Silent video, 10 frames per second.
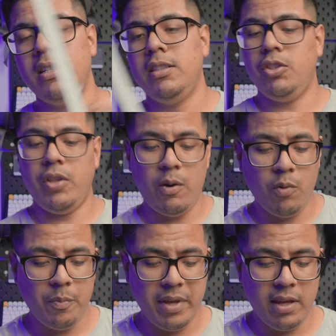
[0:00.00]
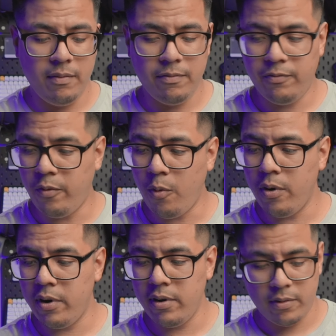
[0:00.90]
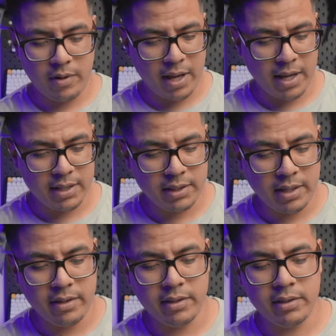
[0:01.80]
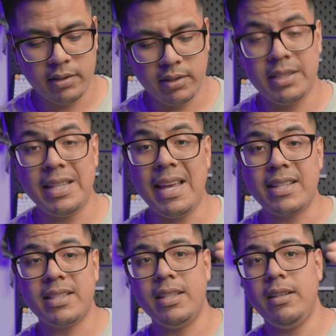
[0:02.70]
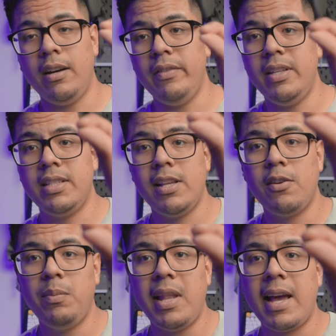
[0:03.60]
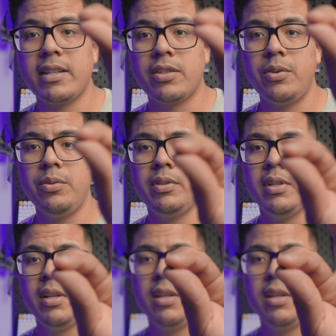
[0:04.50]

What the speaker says: So there will be 4, or I guess there's 6 of these little black screws.